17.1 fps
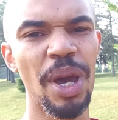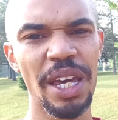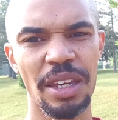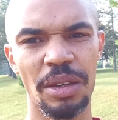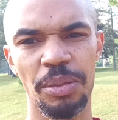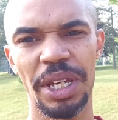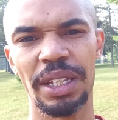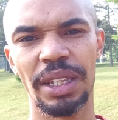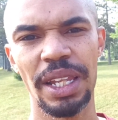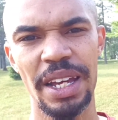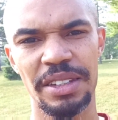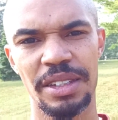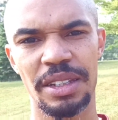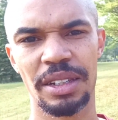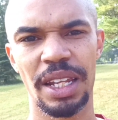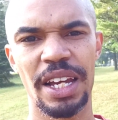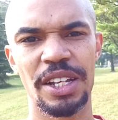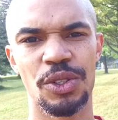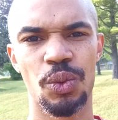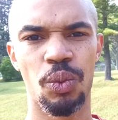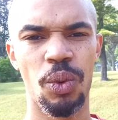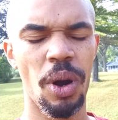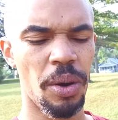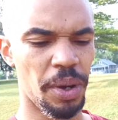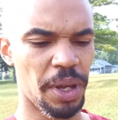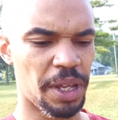making me less and less
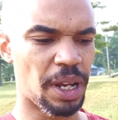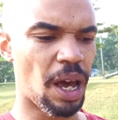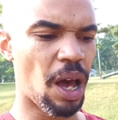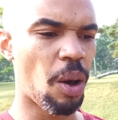worried